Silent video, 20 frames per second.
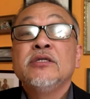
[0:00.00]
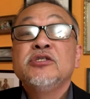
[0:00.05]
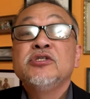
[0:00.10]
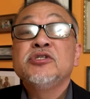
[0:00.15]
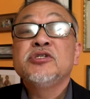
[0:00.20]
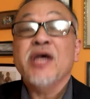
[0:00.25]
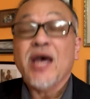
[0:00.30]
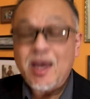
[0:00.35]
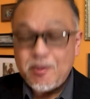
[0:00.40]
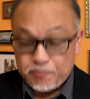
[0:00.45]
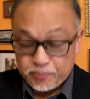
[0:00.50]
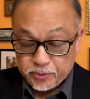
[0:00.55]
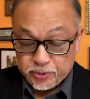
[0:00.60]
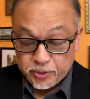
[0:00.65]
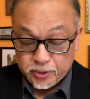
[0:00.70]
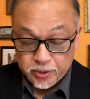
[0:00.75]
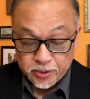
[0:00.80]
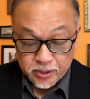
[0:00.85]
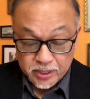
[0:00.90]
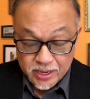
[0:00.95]

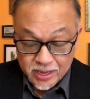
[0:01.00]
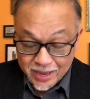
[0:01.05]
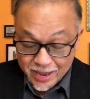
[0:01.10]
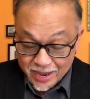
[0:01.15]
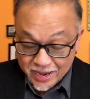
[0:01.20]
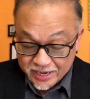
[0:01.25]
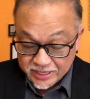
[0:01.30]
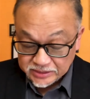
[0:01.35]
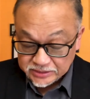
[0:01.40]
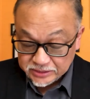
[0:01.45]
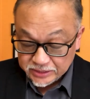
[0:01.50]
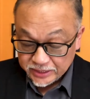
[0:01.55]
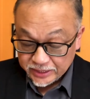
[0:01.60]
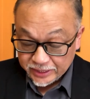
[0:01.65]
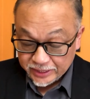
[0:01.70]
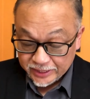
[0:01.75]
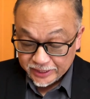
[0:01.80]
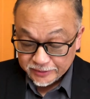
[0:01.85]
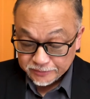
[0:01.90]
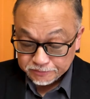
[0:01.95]
chapter
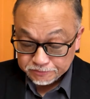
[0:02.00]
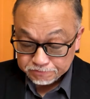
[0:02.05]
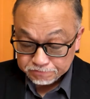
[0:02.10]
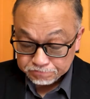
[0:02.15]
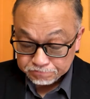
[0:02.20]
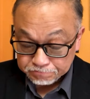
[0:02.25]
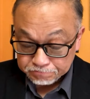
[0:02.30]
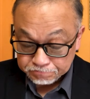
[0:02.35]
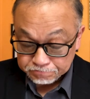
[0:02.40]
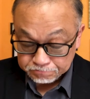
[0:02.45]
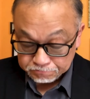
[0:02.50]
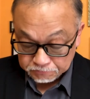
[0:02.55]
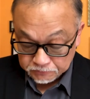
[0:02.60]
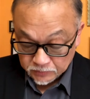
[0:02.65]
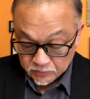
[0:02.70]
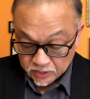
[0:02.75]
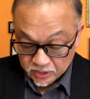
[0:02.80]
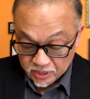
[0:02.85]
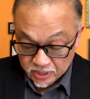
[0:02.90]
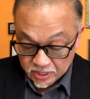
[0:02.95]
18.
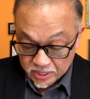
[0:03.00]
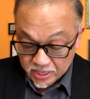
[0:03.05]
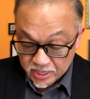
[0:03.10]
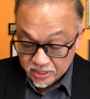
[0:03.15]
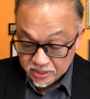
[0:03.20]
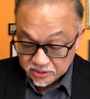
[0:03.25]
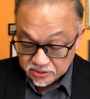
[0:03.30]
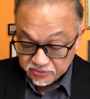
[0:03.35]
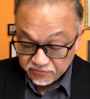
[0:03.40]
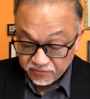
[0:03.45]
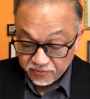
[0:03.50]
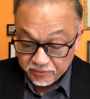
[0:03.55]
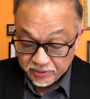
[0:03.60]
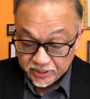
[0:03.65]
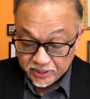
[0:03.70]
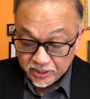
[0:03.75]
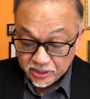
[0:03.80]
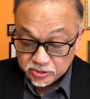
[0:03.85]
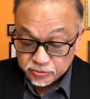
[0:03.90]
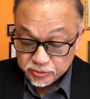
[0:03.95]
And it's a
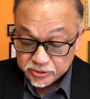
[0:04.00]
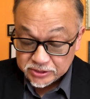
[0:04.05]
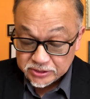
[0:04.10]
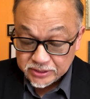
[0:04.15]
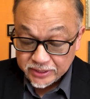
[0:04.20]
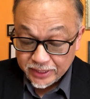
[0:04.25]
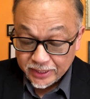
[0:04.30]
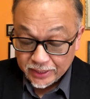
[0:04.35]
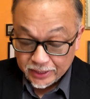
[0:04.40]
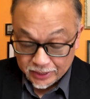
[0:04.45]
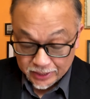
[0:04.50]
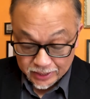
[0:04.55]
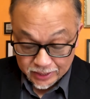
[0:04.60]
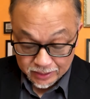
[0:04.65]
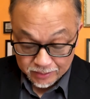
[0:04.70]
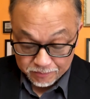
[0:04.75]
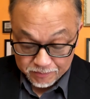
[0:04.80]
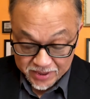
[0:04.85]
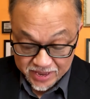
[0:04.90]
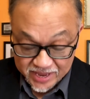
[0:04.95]
very interesting
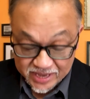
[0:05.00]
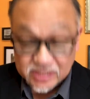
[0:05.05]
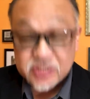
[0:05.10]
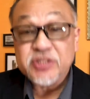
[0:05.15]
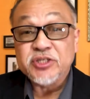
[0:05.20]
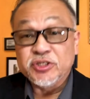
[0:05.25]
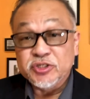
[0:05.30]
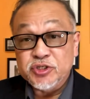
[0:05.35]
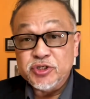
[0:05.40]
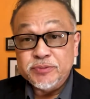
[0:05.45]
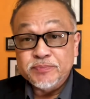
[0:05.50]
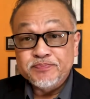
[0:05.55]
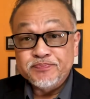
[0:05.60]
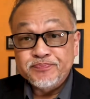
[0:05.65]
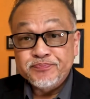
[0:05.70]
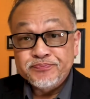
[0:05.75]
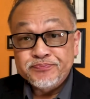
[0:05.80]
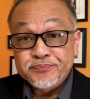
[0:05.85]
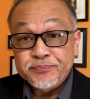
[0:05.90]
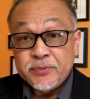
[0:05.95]
passage.
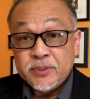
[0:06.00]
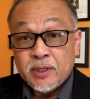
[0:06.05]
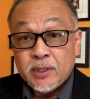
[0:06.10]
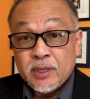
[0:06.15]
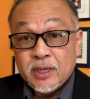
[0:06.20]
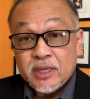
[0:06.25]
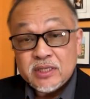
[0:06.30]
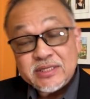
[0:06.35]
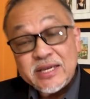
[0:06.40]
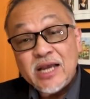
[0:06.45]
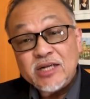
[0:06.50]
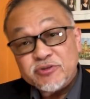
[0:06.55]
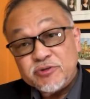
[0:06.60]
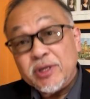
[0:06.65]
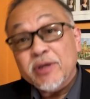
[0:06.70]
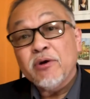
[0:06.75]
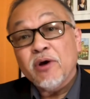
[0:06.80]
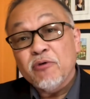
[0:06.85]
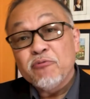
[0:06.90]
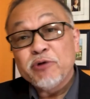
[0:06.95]
It's
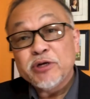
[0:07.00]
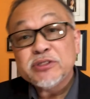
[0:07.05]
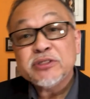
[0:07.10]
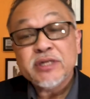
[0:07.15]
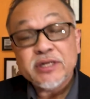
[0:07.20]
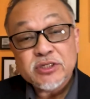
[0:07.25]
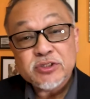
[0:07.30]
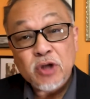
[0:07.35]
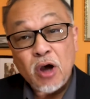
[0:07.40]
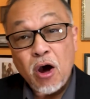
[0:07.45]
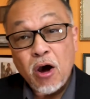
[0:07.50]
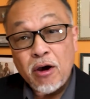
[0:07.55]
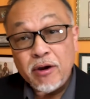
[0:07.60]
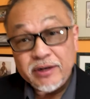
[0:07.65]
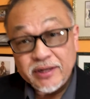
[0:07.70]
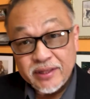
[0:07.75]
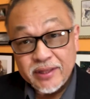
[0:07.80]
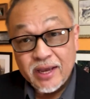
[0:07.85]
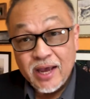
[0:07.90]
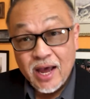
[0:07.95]
actually originally
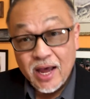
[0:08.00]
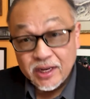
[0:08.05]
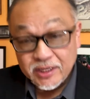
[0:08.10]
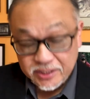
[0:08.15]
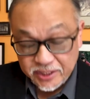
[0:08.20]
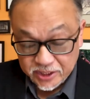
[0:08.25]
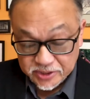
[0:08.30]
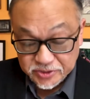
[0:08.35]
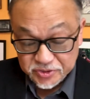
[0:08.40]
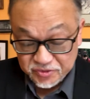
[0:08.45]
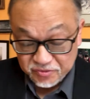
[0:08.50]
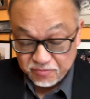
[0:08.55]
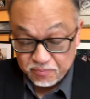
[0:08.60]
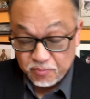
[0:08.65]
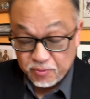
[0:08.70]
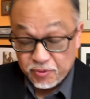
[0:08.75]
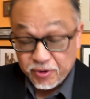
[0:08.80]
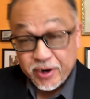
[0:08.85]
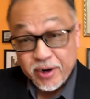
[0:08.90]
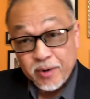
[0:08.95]
taught in the context of
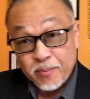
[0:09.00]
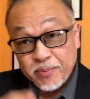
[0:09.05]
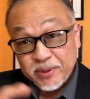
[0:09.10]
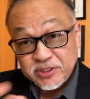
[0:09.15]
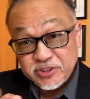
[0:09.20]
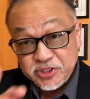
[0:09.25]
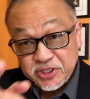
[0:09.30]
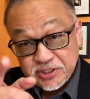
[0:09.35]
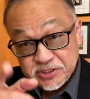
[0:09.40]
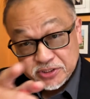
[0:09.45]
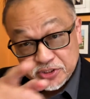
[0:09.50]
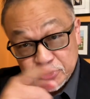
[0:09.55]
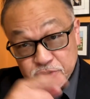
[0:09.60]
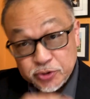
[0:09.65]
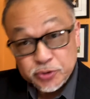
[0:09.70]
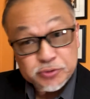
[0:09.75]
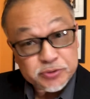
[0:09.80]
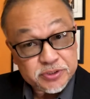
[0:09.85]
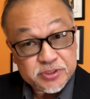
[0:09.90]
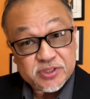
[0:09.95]
prayer, but Jesus
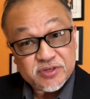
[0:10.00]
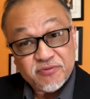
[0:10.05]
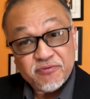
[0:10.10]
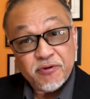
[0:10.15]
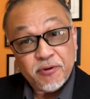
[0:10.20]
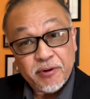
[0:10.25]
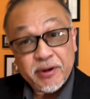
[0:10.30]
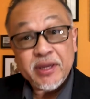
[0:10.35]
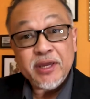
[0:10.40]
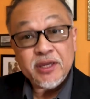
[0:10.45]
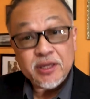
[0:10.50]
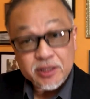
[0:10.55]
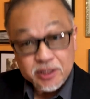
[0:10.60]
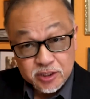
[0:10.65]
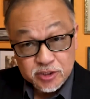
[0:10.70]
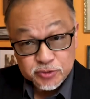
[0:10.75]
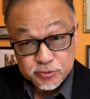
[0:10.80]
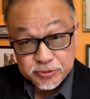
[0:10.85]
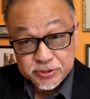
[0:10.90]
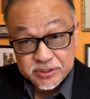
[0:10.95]
uses a very
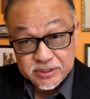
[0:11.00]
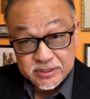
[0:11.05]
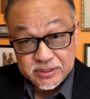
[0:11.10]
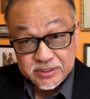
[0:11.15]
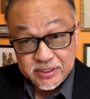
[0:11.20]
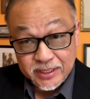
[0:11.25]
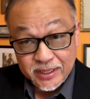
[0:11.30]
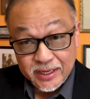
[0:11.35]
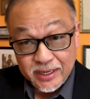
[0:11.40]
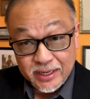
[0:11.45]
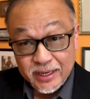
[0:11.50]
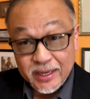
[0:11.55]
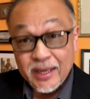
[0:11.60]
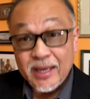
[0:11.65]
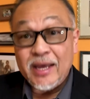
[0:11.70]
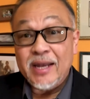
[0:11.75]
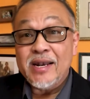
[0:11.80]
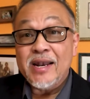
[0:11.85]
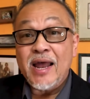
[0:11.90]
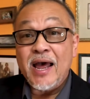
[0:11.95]
interesting
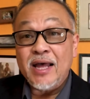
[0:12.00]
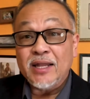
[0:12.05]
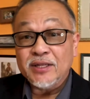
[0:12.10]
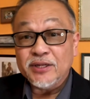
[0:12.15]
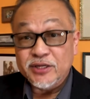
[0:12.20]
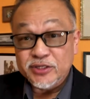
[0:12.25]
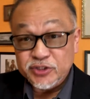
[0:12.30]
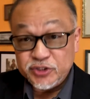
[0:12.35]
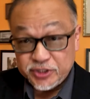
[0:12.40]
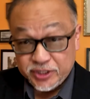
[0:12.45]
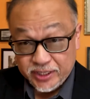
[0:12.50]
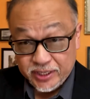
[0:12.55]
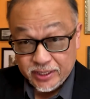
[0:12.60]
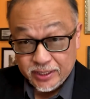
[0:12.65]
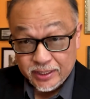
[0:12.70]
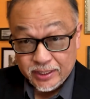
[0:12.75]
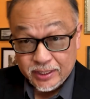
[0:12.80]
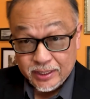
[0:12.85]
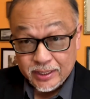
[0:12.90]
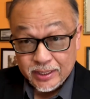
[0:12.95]

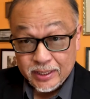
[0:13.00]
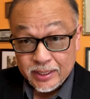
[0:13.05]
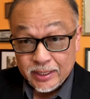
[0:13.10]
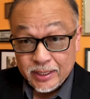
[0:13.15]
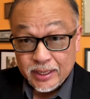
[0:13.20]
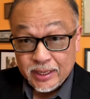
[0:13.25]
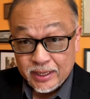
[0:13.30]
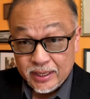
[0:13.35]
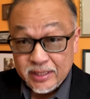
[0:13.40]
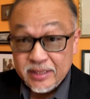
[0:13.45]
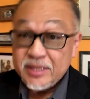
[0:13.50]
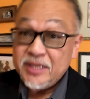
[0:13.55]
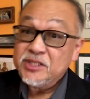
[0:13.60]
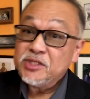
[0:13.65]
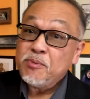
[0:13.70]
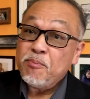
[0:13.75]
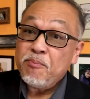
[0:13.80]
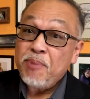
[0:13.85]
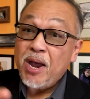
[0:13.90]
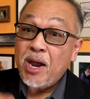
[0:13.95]
analogy in
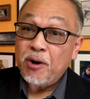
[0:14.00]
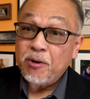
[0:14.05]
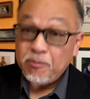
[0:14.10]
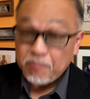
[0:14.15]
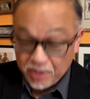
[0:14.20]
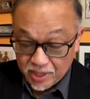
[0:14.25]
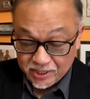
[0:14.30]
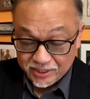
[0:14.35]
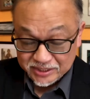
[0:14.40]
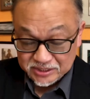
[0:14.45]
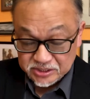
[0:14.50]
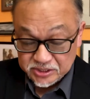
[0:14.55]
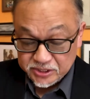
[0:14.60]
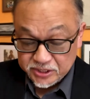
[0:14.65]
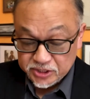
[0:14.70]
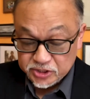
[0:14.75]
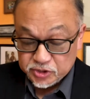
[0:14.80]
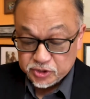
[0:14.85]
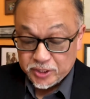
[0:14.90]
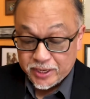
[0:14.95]
this parabolic
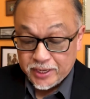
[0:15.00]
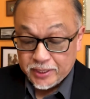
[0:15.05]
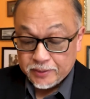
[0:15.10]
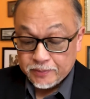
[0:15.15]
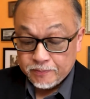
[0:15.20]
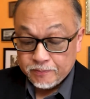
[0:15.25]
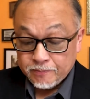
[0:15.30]
teaching.